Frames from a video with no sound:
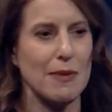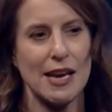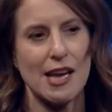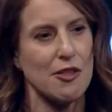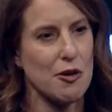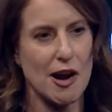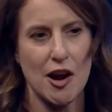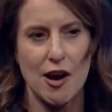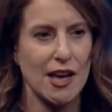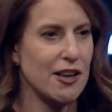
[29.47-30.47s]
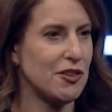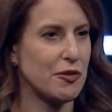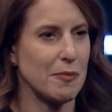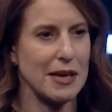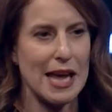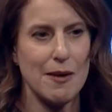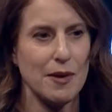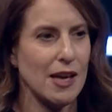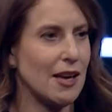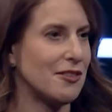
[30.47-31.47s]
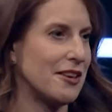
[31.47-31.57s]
many other areas from gaming